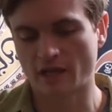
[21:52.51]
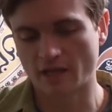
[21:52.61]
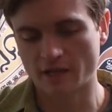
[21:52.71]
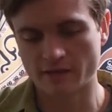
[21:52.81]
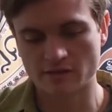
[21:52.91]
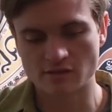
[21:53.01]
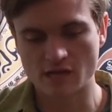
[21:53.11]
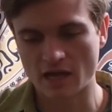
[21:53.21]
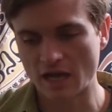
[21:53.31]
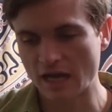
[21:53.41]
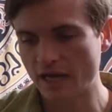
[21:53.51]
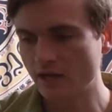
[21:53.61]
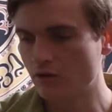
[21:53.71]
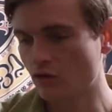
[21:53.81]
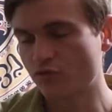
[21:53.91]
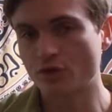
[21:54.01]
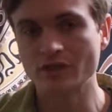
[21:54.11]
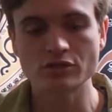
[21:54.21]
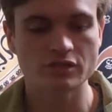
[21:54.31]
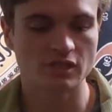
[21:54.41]
And I don't know, if you're
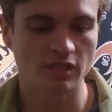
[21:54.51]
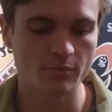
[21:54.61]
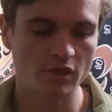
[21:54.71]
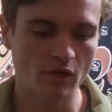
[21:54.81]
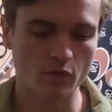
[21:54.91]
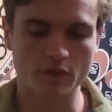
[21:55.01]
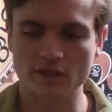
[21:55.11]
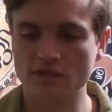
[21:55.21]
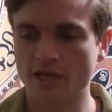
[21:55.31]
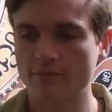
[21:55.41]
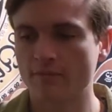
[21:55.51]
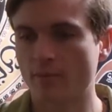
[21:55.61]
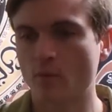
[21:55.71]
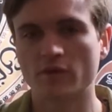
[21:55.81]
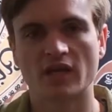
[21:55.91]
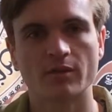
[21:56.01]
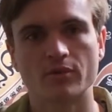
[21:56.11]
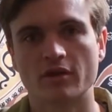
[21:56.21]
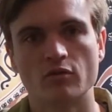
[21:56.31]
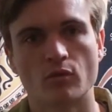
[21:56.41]
interested, let me know, because I'm more than happy
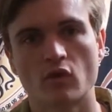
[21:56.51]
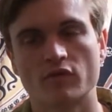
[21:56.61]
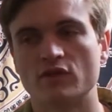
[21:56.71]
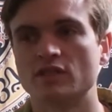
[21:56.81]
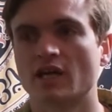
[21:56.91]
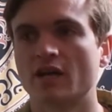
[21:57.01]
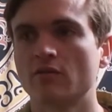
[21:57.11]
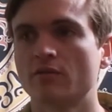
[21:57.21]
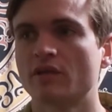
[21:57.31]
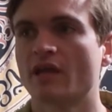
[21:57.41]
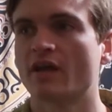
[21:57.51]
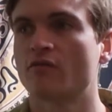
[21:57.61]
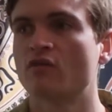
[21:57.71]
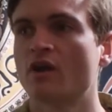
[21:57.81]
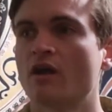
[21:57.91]
to do more of these. I don't really have...